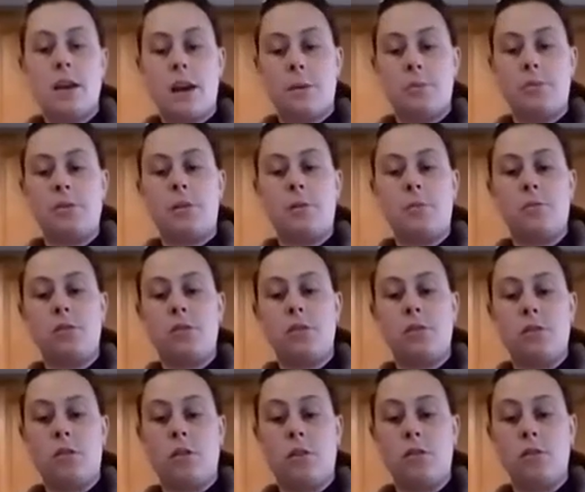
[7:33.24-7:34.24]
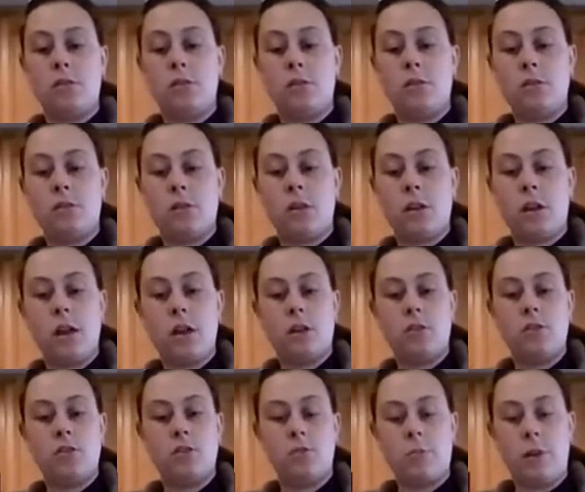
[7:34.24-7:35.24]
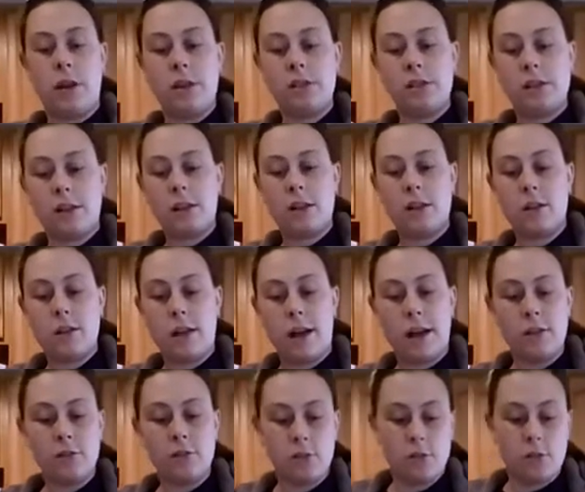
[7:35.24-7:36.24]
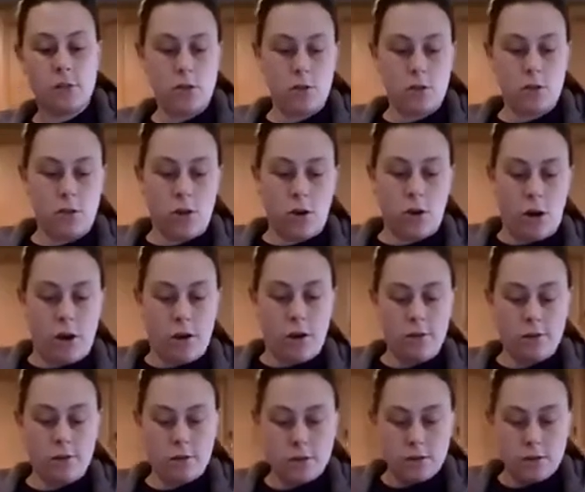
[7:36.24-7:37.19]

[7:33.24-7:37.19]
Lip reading: Epsom salt into my second glass jar.